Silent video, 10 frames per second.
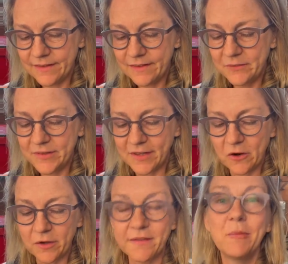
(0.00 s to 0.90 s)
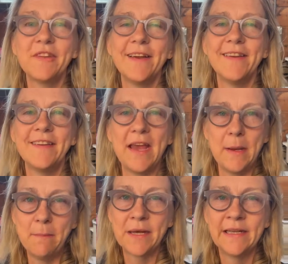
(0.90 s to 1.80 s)
what's that called? Double-sided
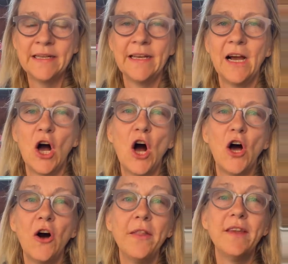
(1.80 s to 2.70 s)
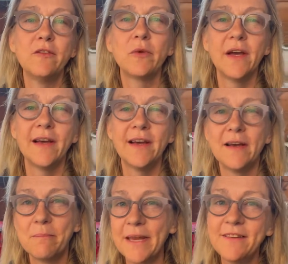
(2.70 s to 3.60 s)
tape on these
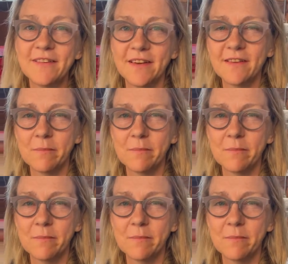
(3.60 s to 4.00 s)
paint sticks.